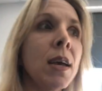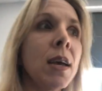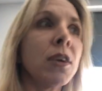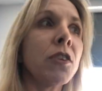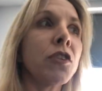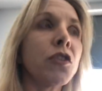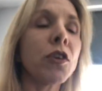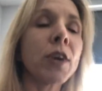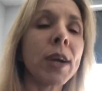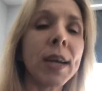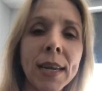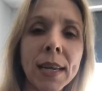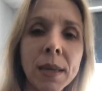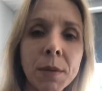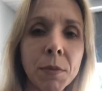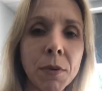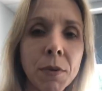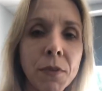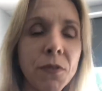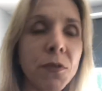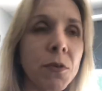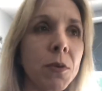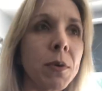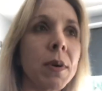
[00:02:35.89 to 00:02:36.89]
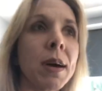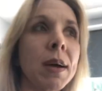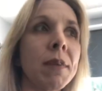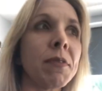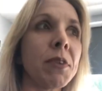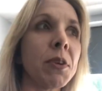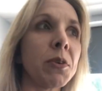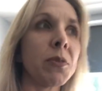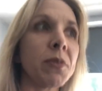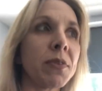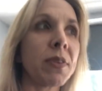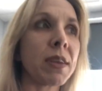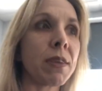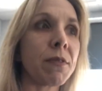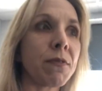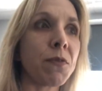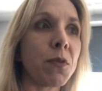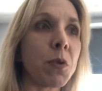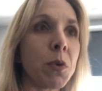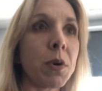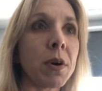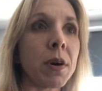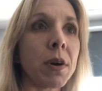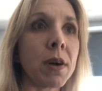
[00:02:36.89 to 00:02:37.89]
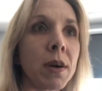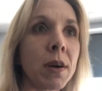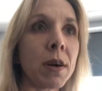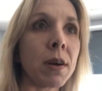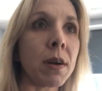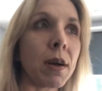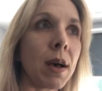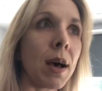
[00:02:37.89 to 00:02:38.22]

training before. I've used it for